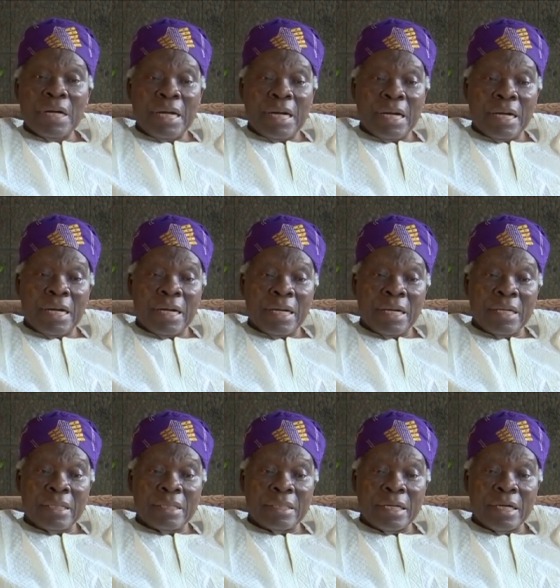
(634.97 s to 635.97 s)

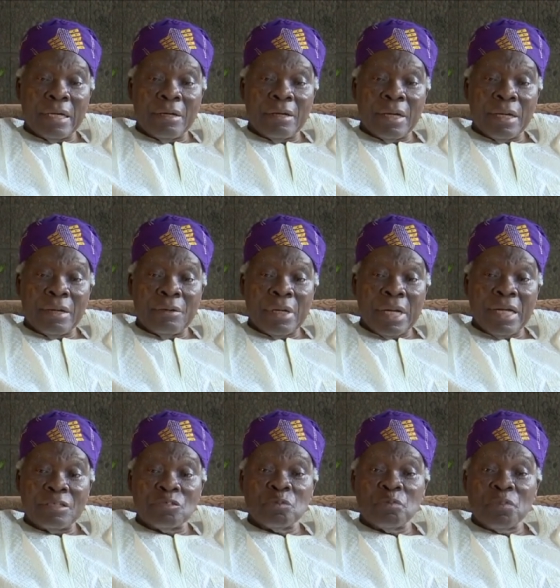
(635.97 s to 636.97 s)
And uh,
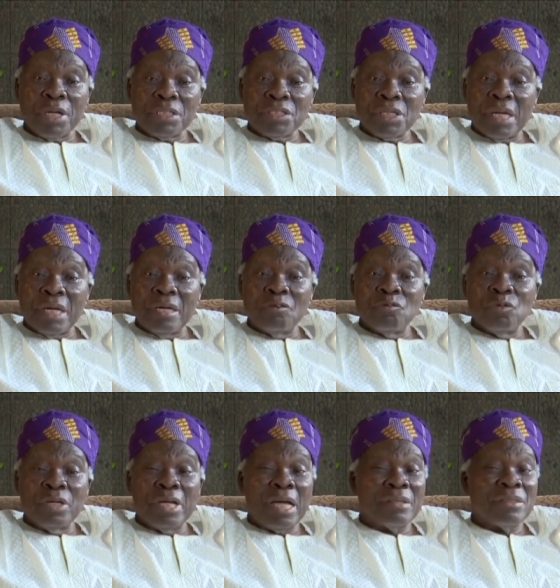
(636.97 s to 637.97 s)
especially
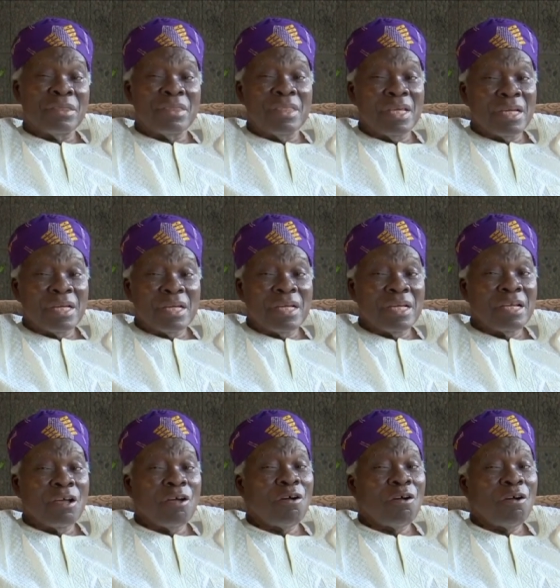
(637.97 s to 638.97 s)
we are
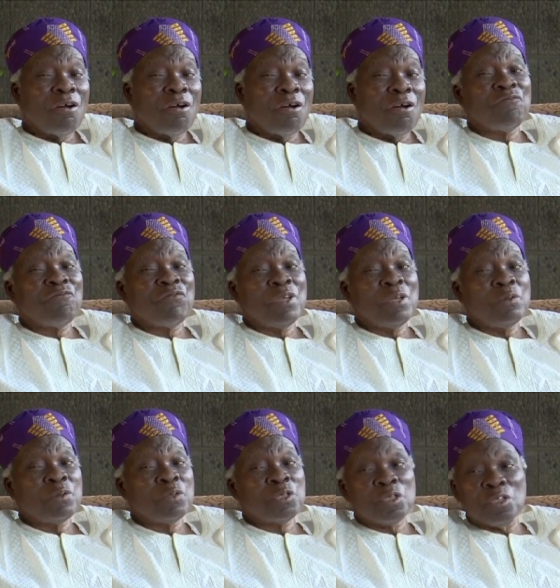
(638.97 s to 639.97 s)
thinking of the
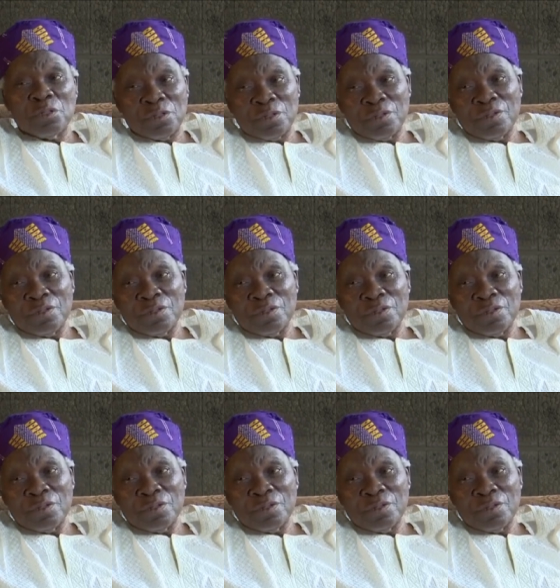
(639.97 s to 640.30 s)
future.